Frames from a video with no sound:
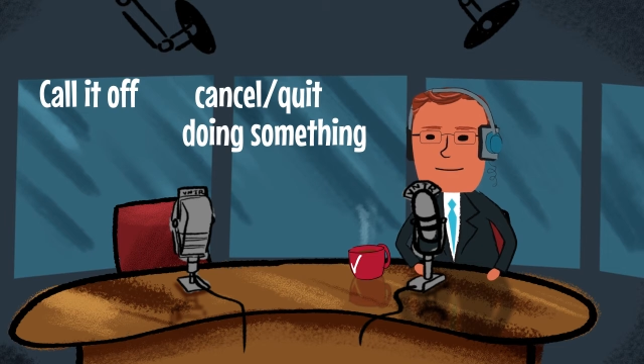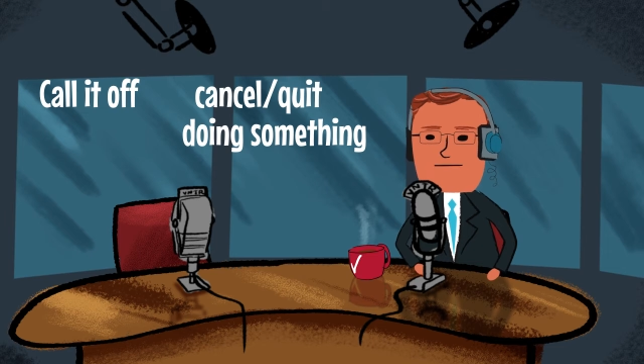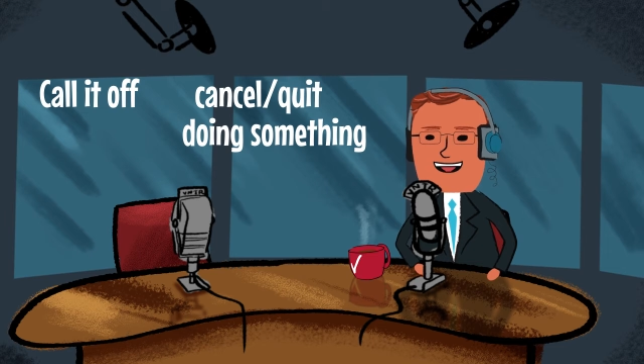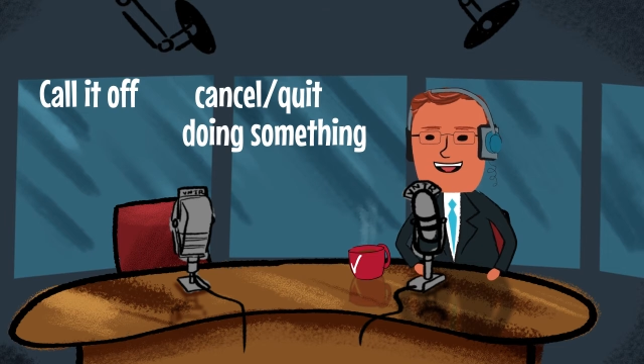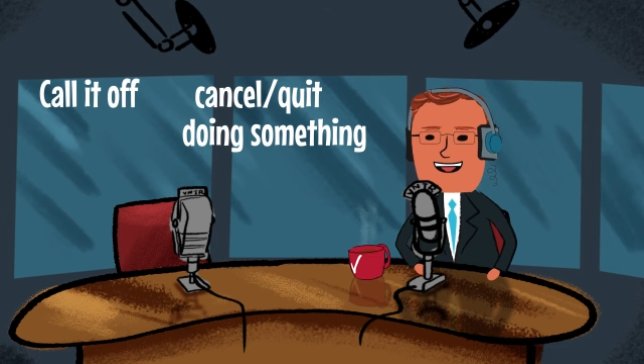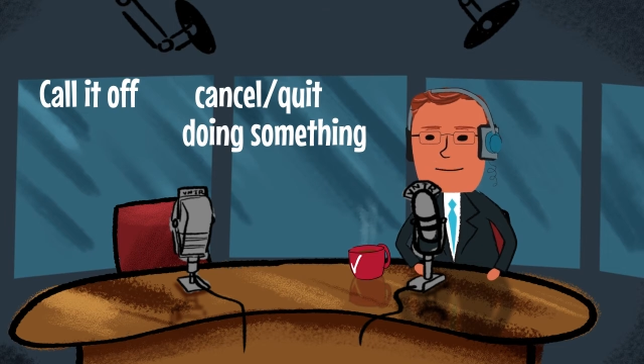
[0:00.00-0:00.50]

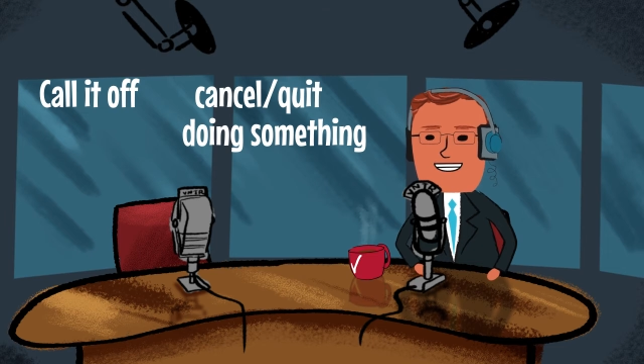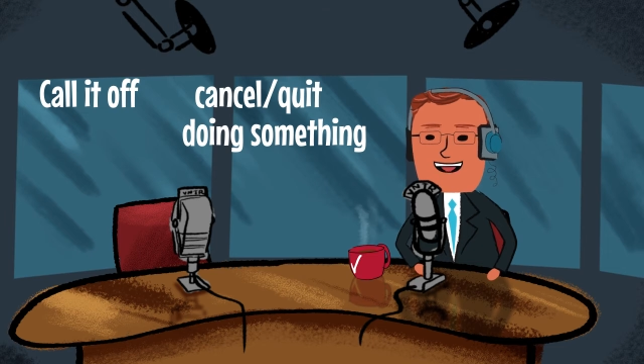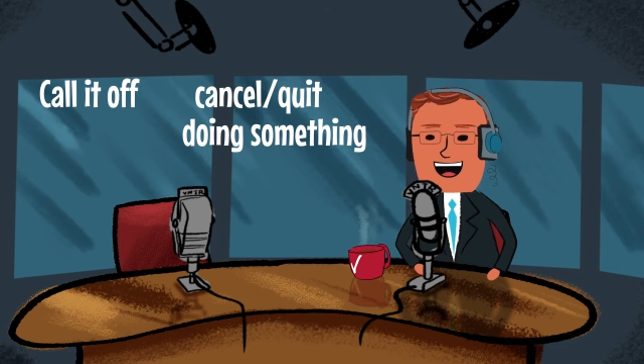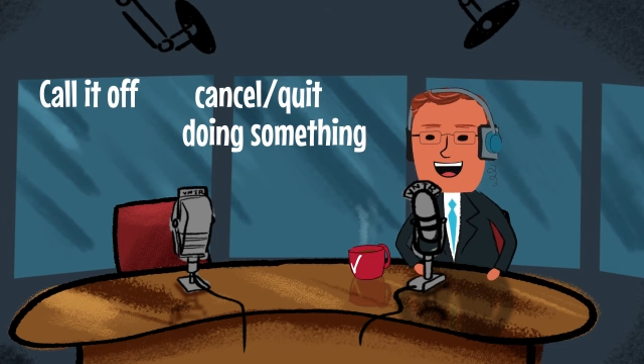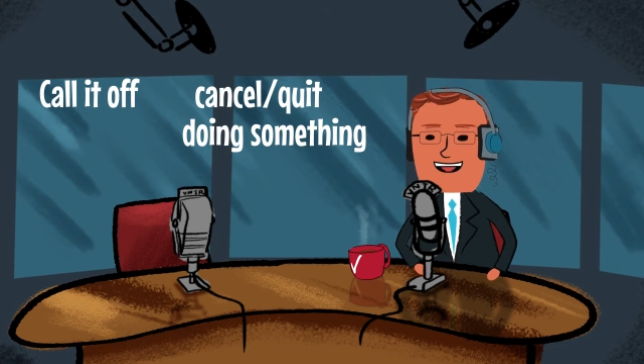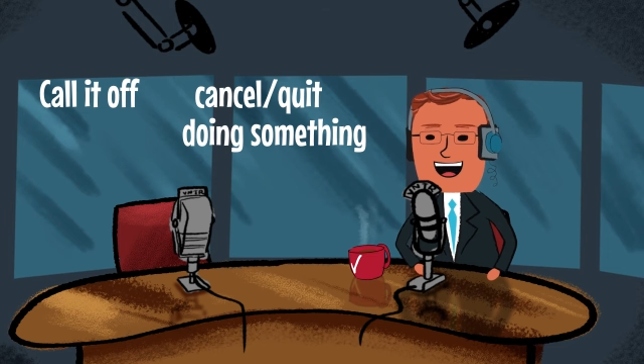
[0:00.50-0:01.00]
we'll
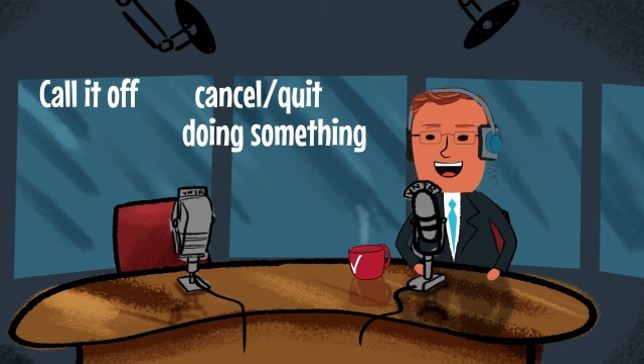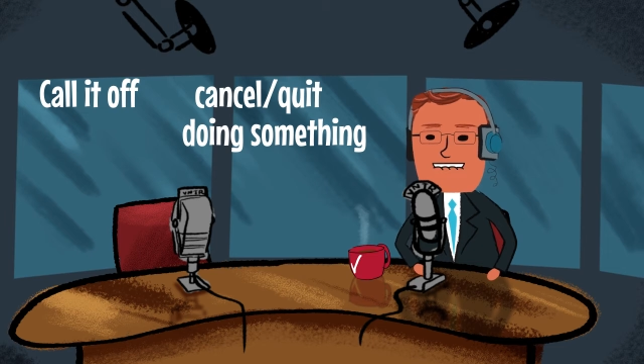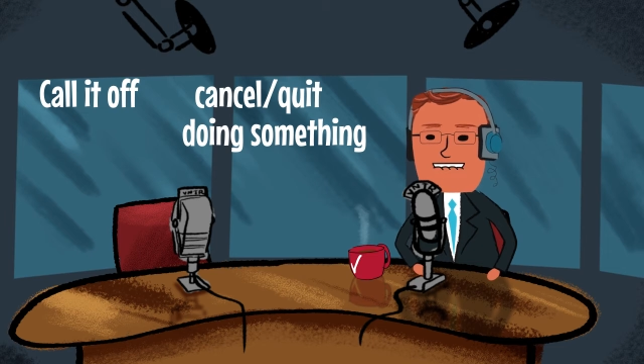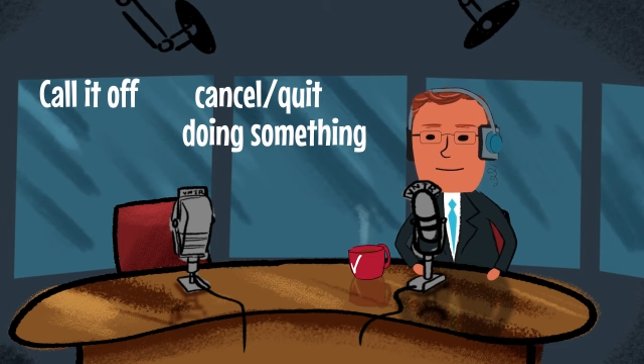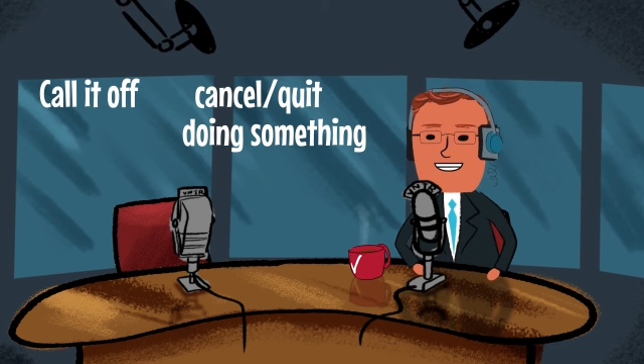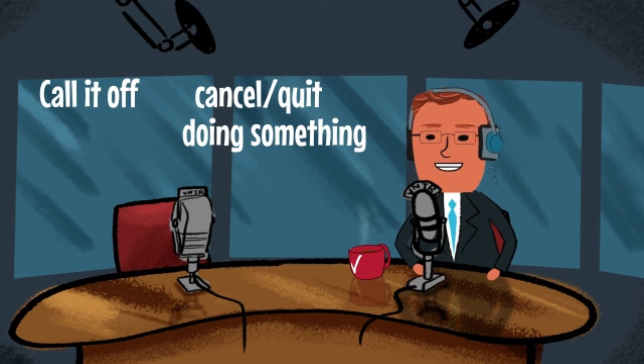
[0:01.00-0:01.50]
call
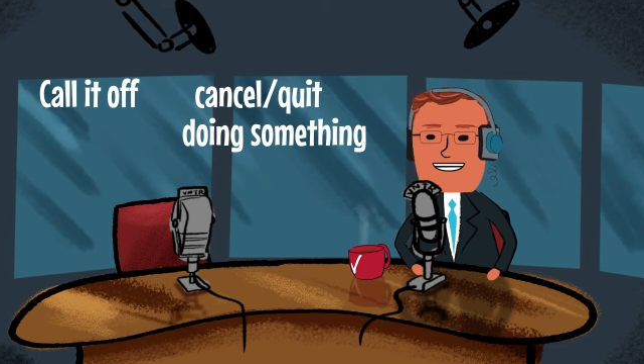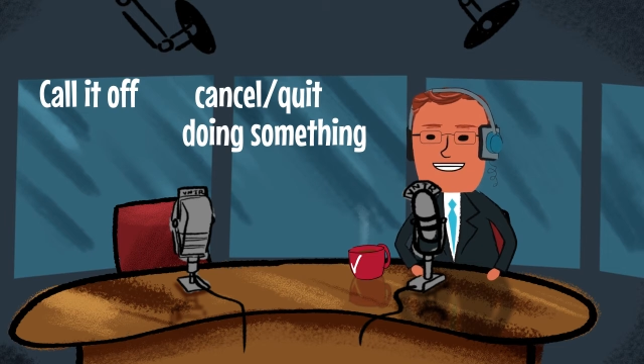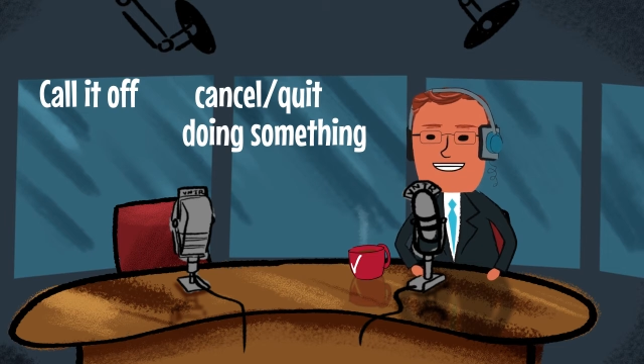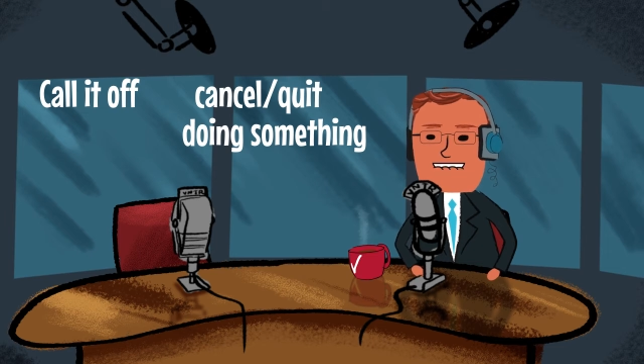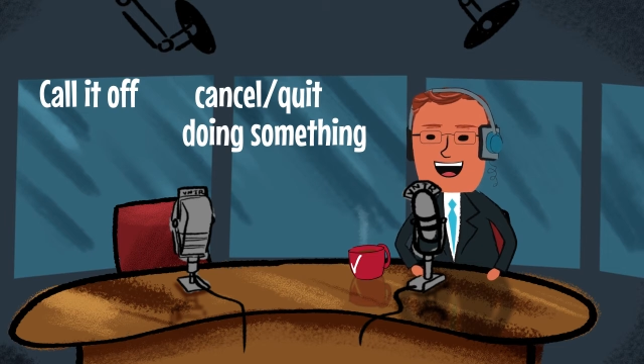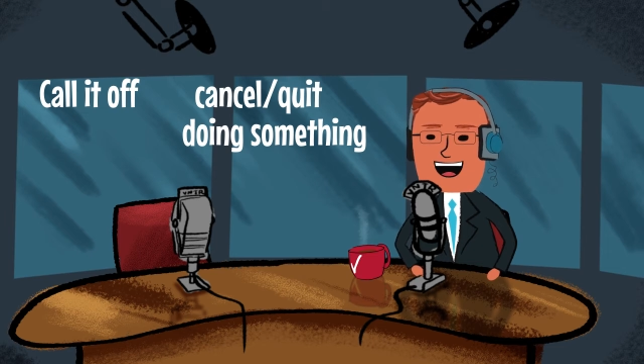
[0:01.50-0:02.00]
off a
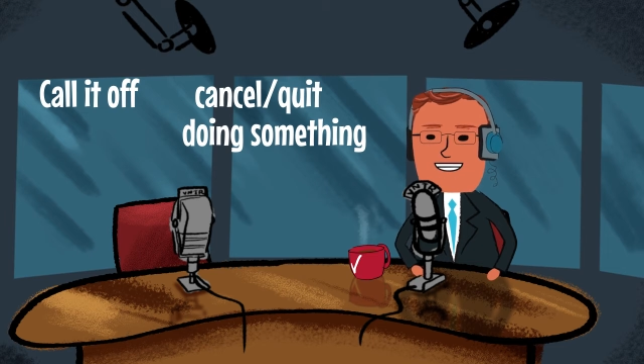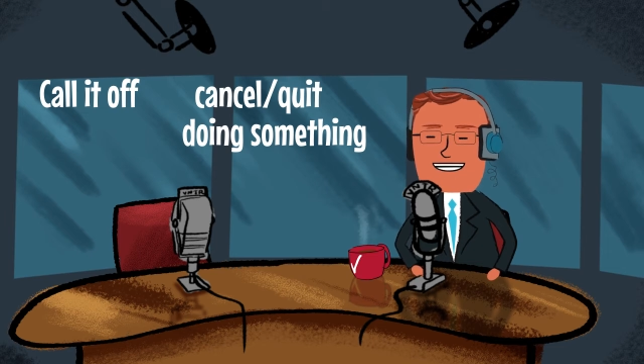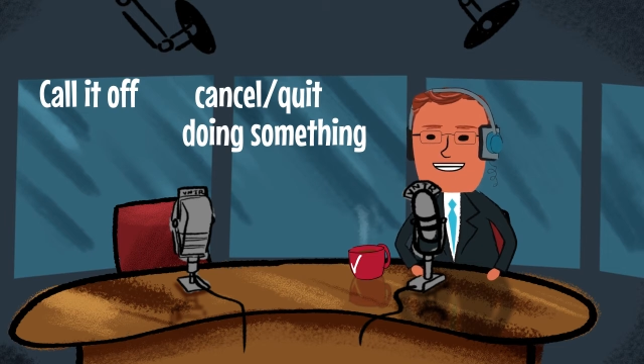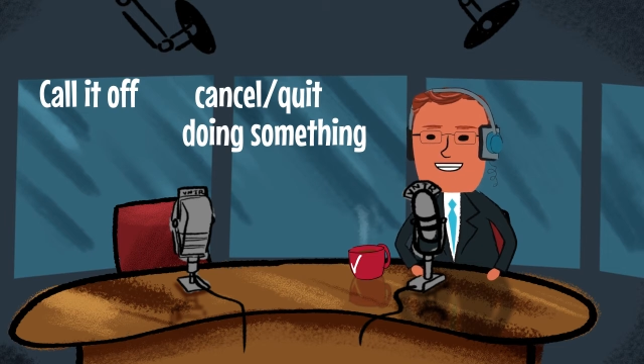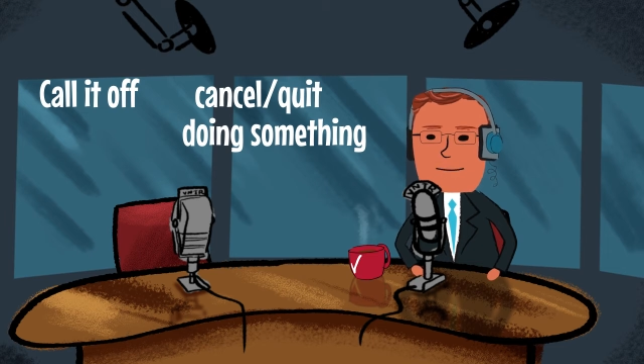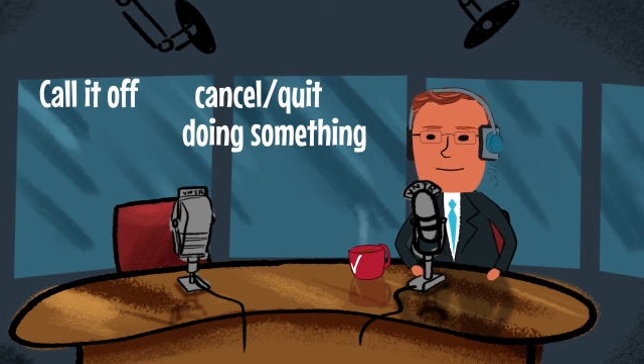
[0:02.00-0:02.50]
big
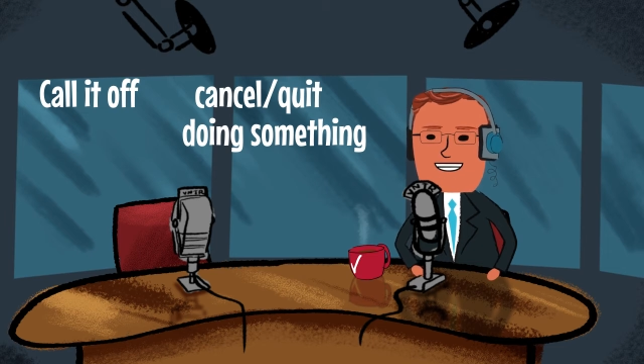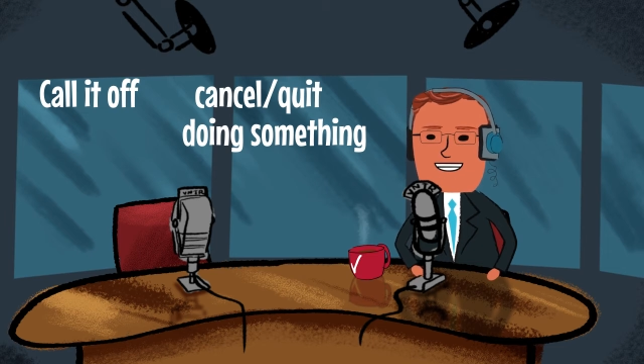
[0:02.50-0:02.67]
project